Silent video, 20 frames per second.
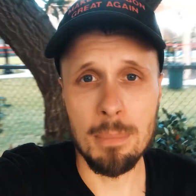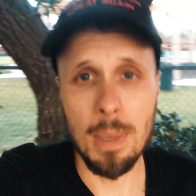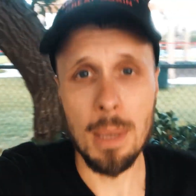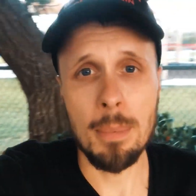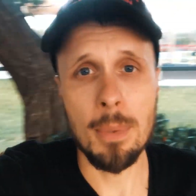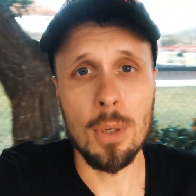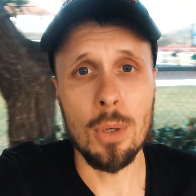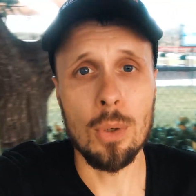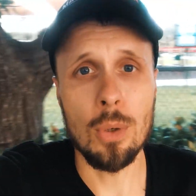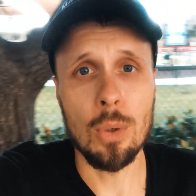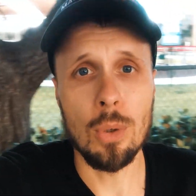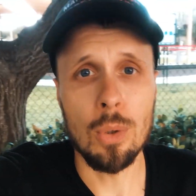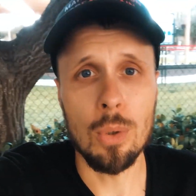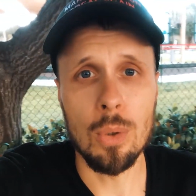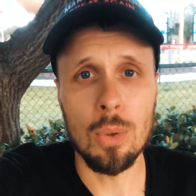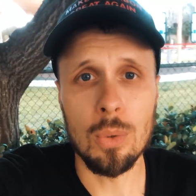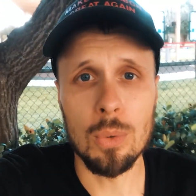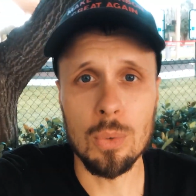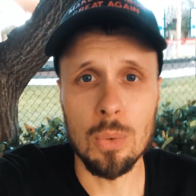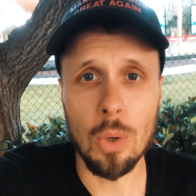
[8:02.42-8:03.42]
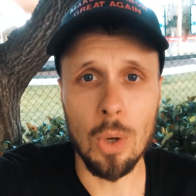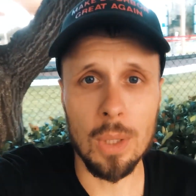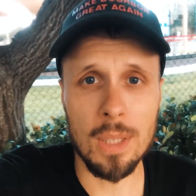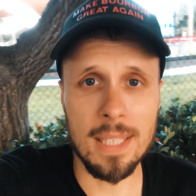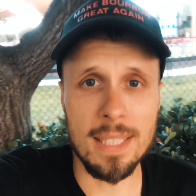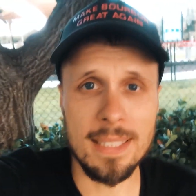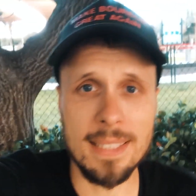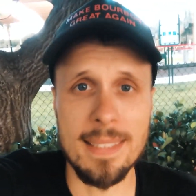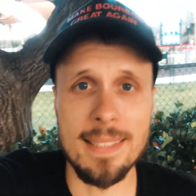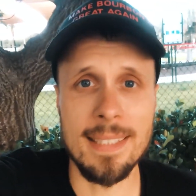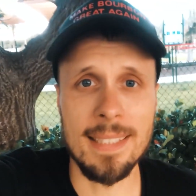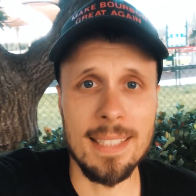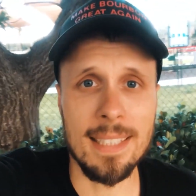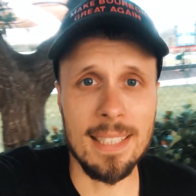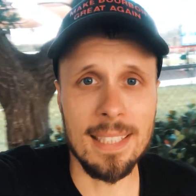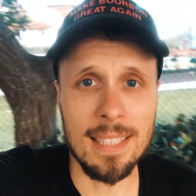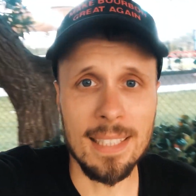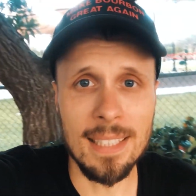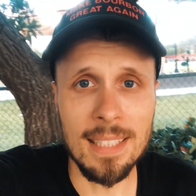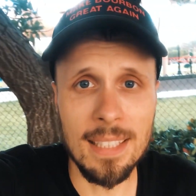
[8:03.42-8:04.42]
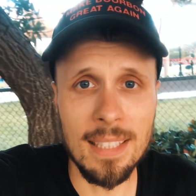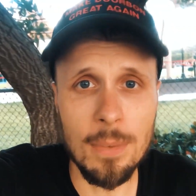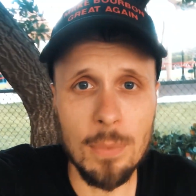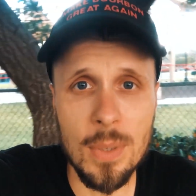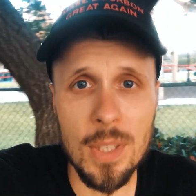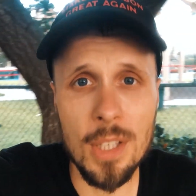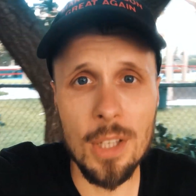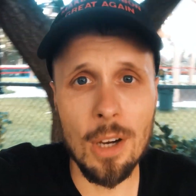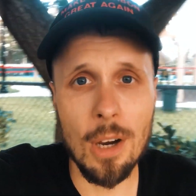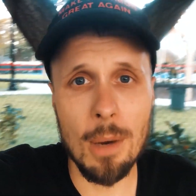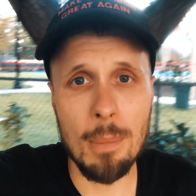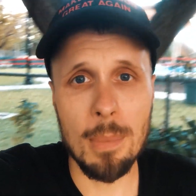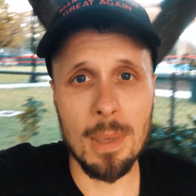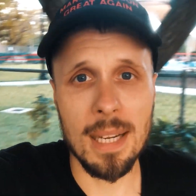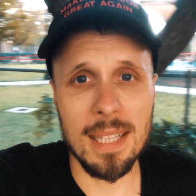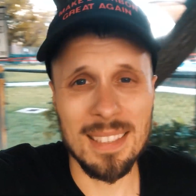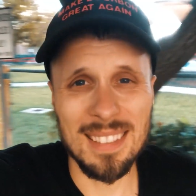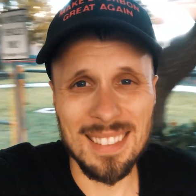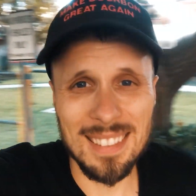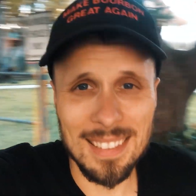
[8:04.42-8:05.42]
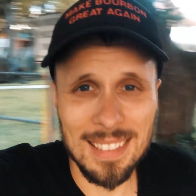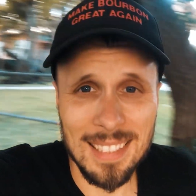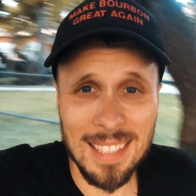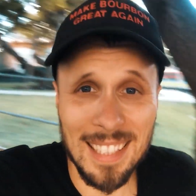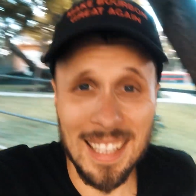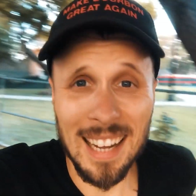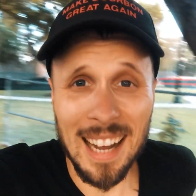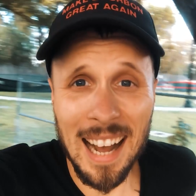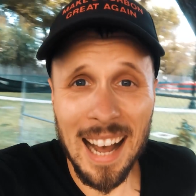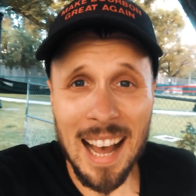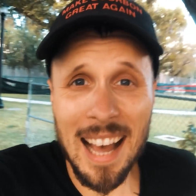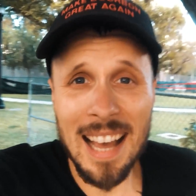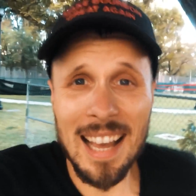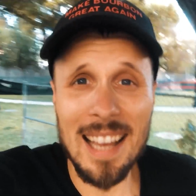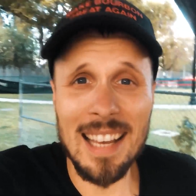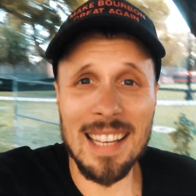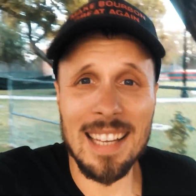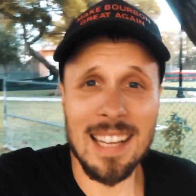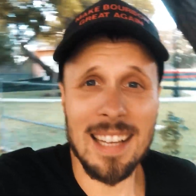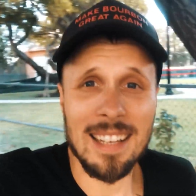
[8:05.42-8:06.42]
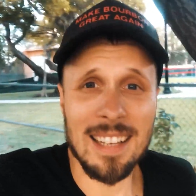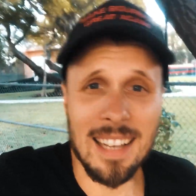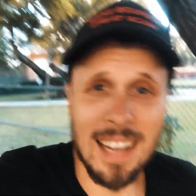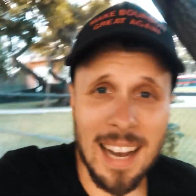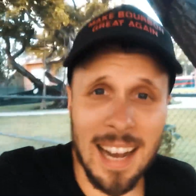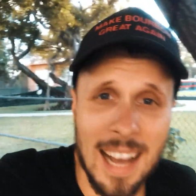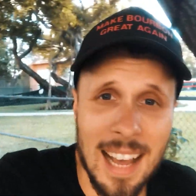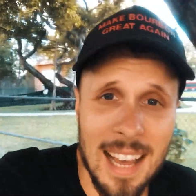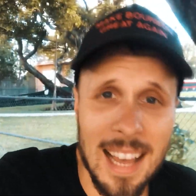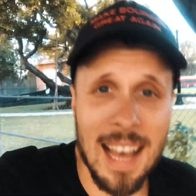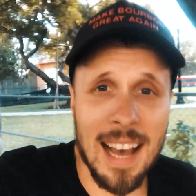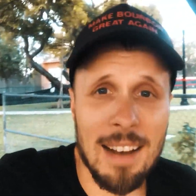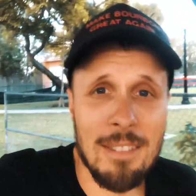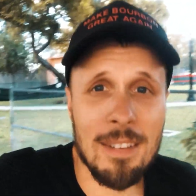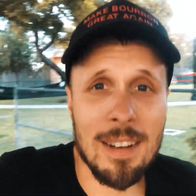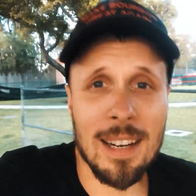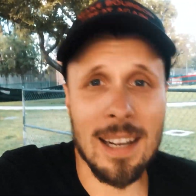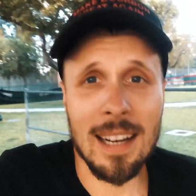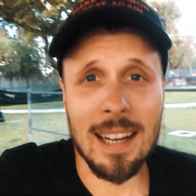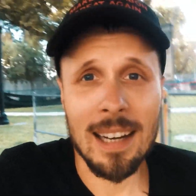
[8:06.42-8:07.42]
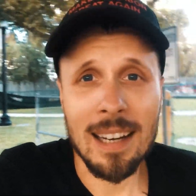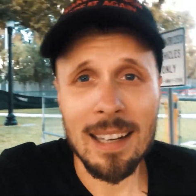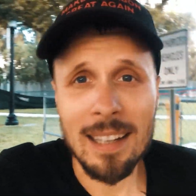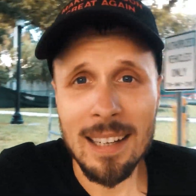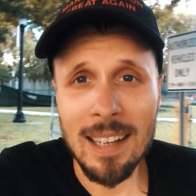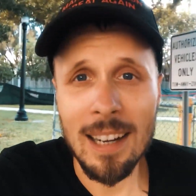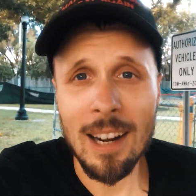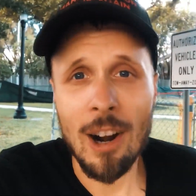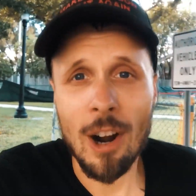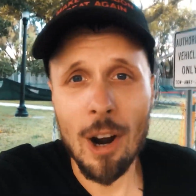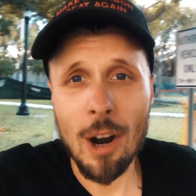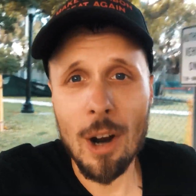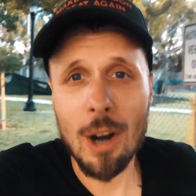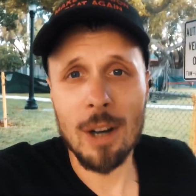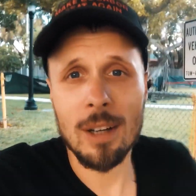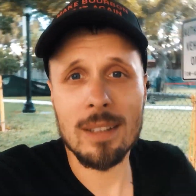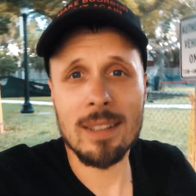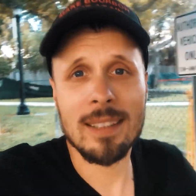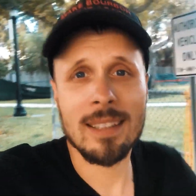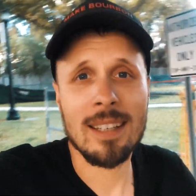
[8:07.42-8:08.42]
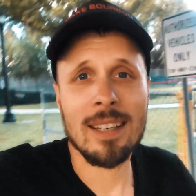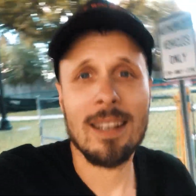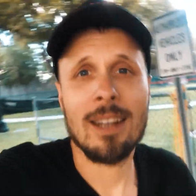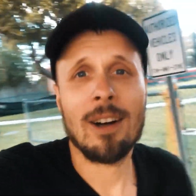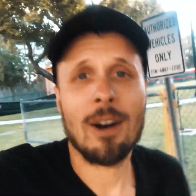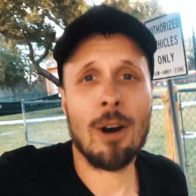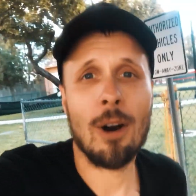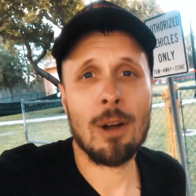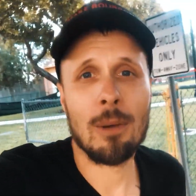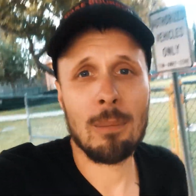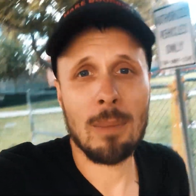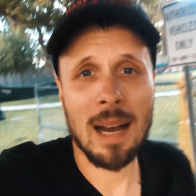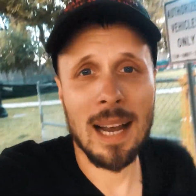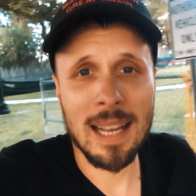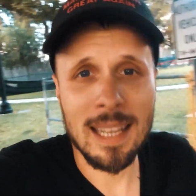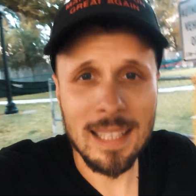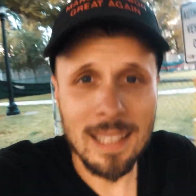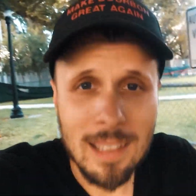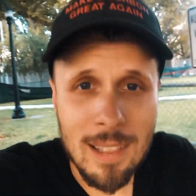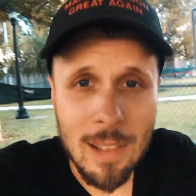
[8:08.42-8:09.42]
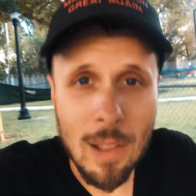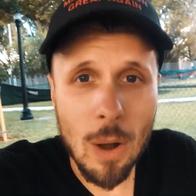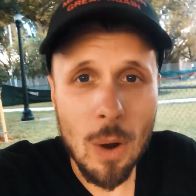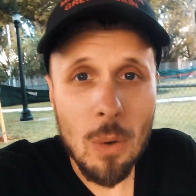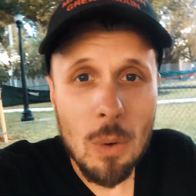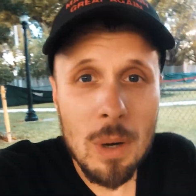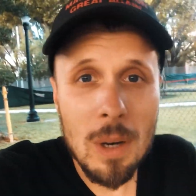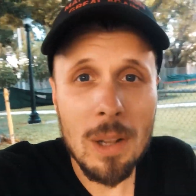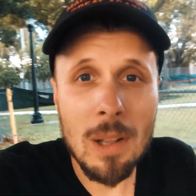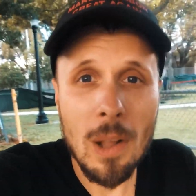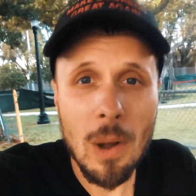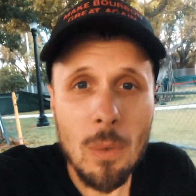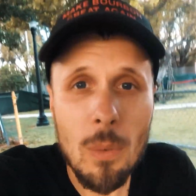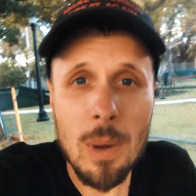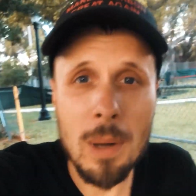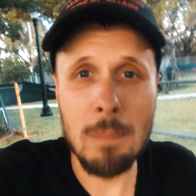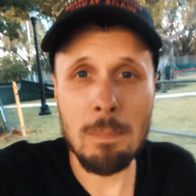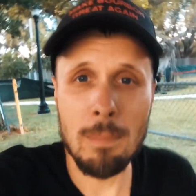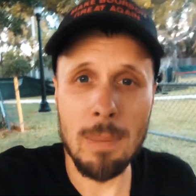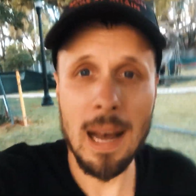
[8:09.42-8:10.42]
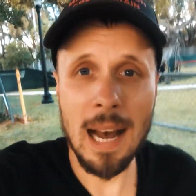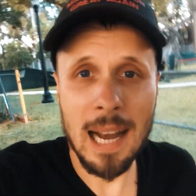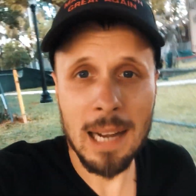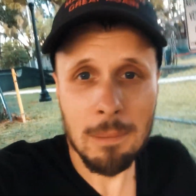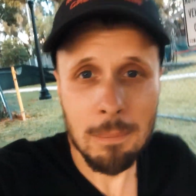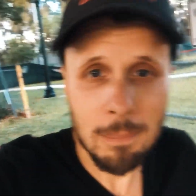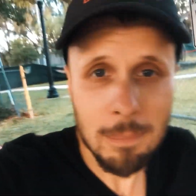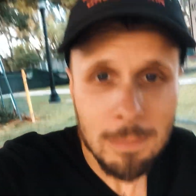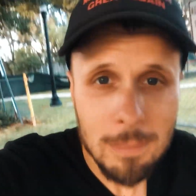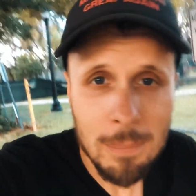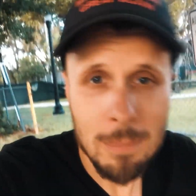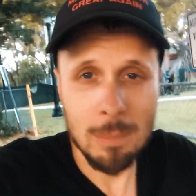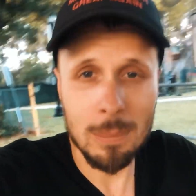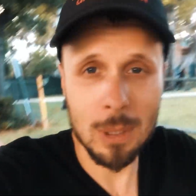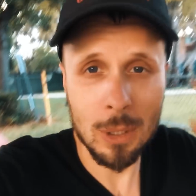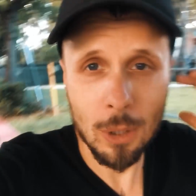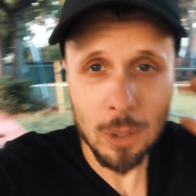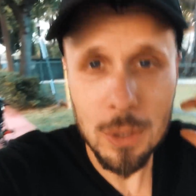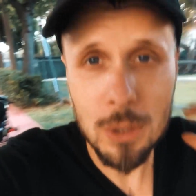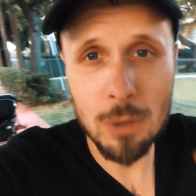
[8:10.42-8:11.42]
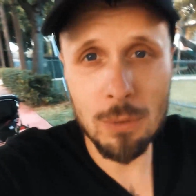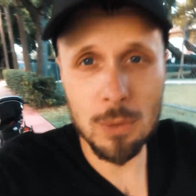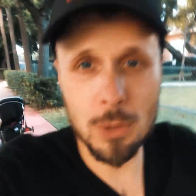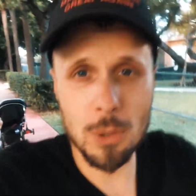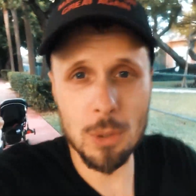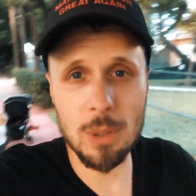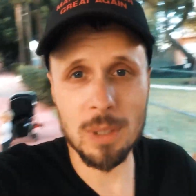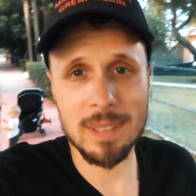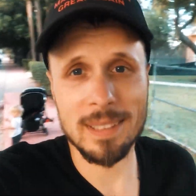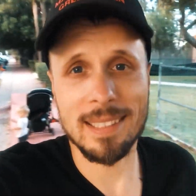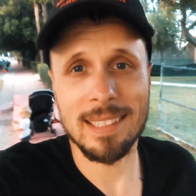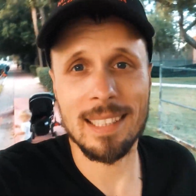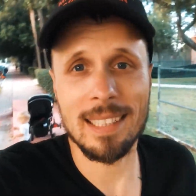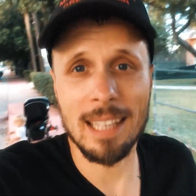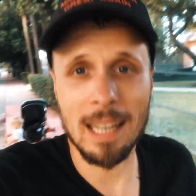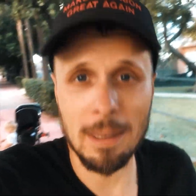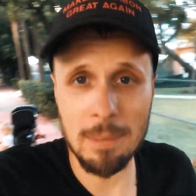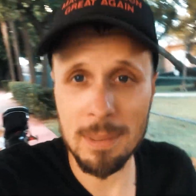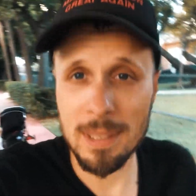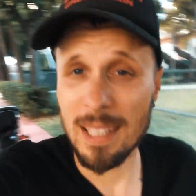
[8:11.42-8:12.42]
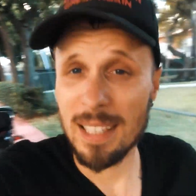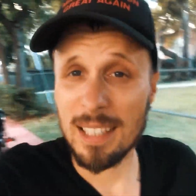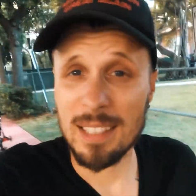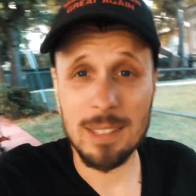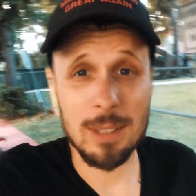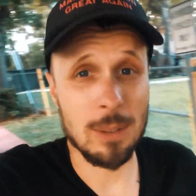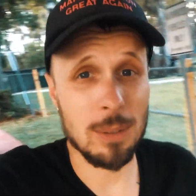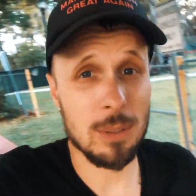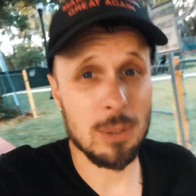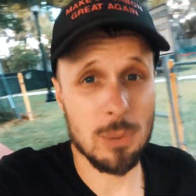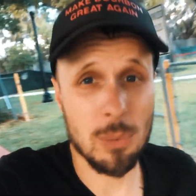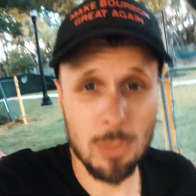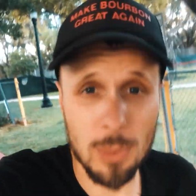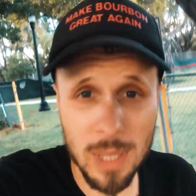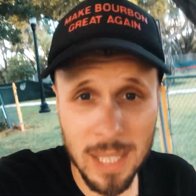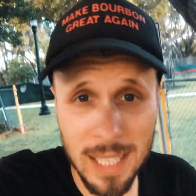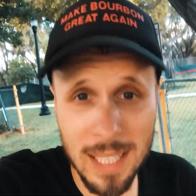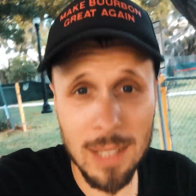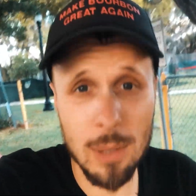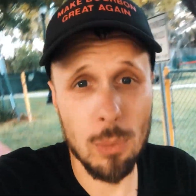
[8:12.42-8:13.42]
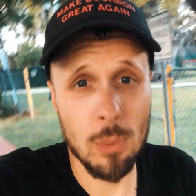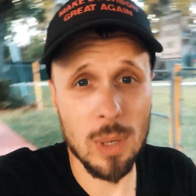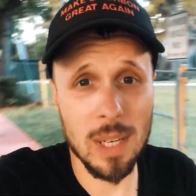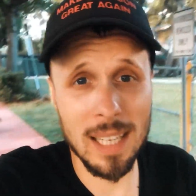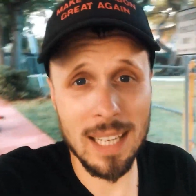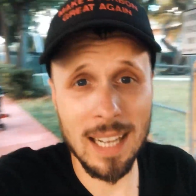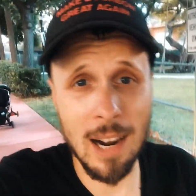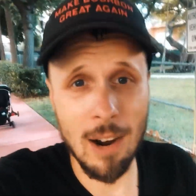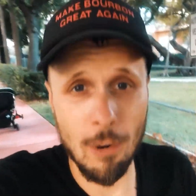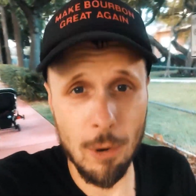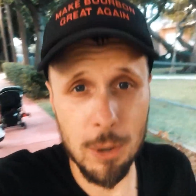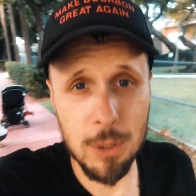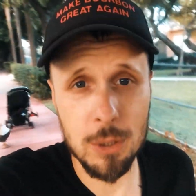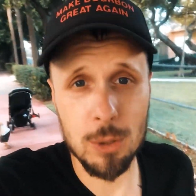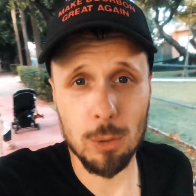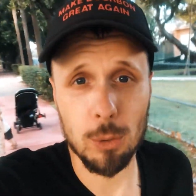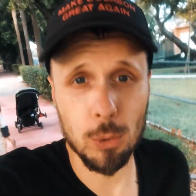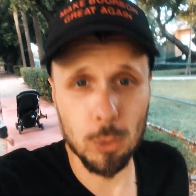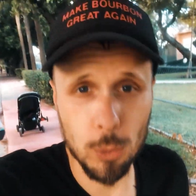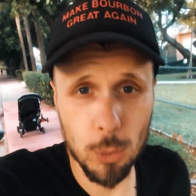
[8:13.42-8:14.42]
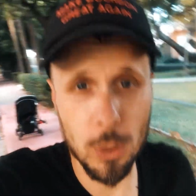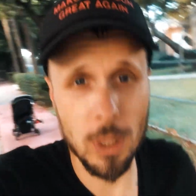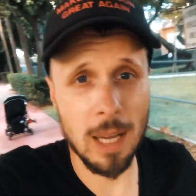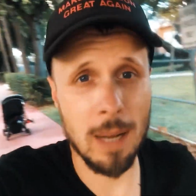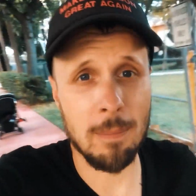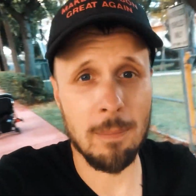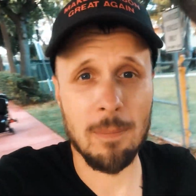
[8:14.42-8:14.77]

Maybe you already seen in the video, but I, I have a hurt on my lower, lower back because of doing sit-ups. So it's really, really hurts to do that.